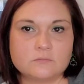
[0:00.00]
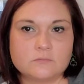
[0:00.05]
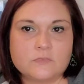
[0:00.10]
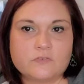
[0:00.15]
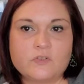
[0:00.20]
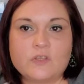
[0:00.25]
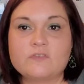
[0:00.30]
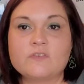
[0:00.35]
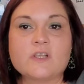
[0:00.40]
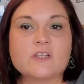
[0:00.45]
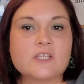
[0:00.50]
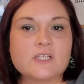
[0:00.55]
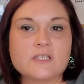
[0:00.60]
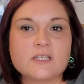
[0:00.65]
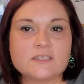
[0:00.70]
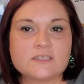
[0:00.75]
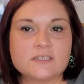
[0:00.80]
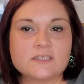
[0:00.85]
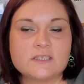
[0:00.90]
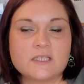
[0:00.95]
if you have nothing
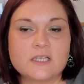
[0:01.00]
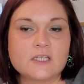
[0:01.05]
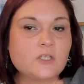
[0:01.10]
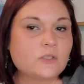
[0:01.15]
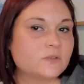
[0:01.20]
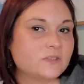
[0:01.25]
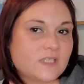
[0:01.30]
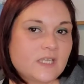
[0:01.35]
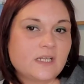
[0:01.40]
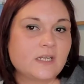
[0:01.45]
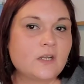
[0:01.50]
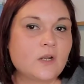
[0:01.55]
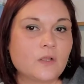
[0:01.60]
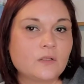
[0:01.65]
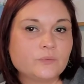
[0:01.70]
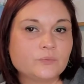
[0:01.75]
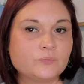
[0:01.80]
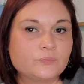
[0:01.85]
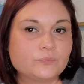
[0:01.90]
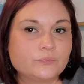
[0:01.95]
else to say, don't say it at
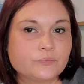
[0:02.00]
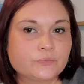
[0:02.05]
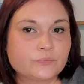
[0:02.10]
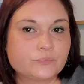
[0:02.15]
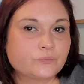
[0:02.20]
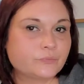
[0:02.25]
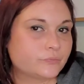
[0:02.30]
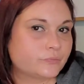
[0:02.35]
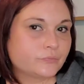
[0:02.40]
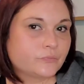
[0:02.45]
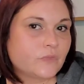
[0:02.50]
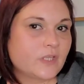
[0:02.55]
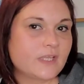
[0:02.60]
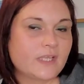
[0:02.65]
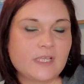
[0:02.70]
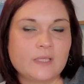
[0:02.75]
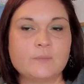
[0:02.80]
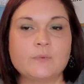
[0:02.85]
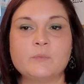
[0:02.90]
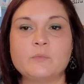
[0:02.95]
all and
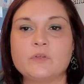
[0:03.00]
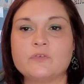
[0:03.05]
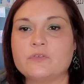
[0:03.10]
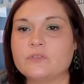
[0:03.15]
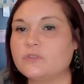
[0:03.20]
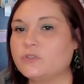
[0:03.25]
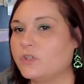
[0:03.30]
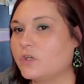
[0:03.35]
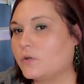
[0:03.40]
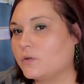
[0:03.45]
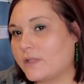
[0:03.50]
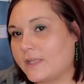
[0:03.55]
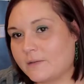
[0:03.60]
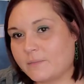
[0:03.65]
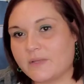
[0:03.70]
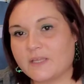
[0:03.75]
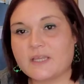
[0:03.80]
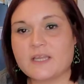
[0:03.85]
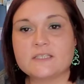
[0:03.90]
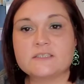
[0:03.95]
keep it moving. You don't like
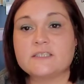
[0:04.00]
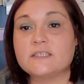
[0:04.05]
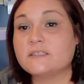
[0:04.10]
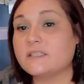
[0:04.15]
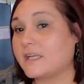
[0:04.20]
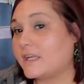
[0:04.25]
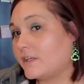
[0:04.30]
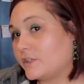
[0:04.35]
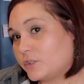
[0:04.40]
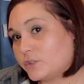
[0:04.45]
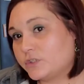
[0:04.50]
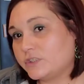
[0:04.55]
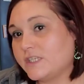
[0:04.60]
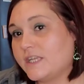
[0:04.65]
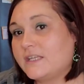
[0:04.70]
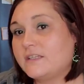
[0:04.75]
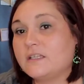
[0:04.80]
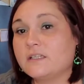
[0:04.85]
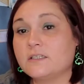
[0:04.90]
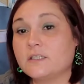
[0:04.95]
my content, I
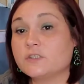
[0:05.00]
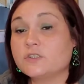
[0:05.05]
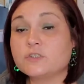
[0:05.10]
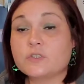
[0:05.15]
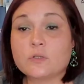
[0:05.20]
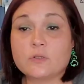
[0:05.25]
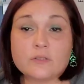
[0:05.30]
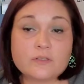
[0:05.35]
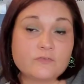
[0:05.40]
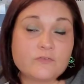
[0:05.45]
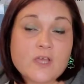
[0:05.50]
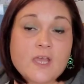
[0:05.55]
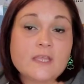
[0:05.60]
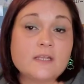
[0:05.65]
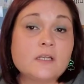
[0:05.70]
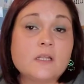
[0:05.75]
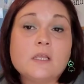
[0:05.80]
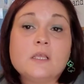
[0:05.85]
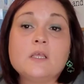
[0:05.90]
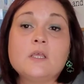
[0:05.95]
understand, and that's totally
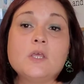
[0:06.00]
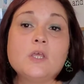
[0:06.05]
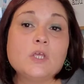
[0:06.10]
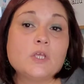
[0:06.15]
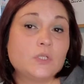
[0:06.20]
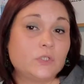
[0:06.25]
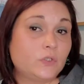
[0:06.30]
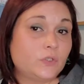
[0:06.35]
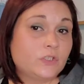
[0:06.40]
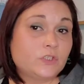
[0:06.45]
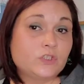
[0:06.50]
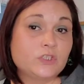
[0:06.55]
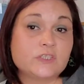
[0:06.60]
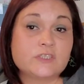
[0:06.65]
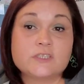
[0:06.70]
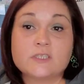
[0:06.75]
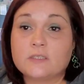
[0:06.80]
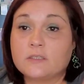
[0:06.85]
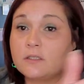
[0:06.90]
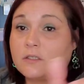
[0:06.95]
fine. You can
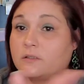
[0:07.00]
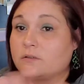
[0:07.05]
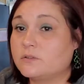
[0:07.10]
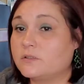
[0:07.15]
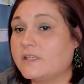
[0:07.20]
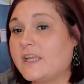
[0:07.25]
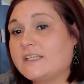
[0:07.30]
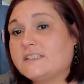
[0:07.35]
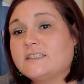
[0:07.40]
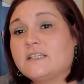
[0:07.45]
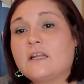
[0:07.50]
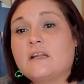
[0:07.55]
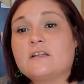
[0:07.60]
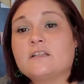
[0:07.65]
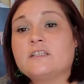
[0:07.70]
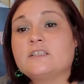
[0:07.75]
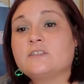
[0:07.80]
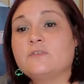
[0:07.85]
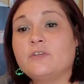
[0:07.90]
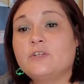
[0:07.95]
just exit out
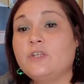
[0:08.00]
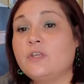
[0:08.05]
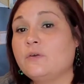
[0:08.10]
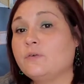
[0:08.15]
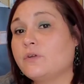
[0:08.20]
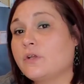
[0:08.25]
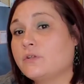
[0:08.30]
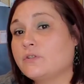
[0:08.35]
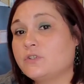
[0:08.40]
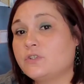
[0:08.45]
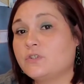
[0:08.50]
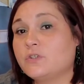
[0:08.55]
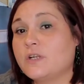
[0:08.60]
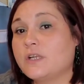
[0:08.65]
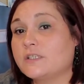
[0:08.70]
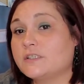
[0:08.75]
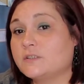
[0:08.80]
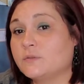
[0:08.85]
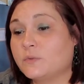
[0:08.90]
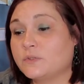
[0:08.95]
of this video and go to your
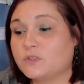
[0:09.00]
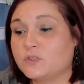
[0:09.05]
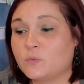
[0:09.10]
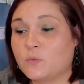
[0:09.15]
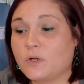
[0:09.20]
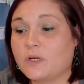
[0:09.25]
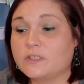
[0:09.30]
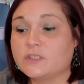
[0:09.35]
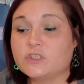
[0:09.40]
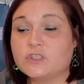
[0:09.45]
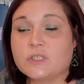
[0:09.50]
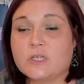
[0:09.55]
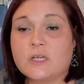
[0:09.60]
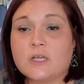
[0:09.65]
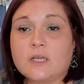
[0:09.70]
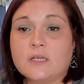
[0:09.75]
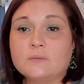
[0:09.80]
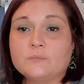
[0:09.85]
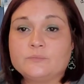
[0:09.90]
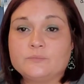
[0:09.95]
next one to watch.
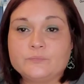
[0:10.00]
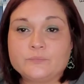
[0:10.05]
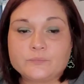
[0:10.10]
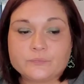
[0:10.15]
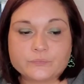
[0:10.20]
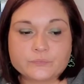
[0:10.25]
Um,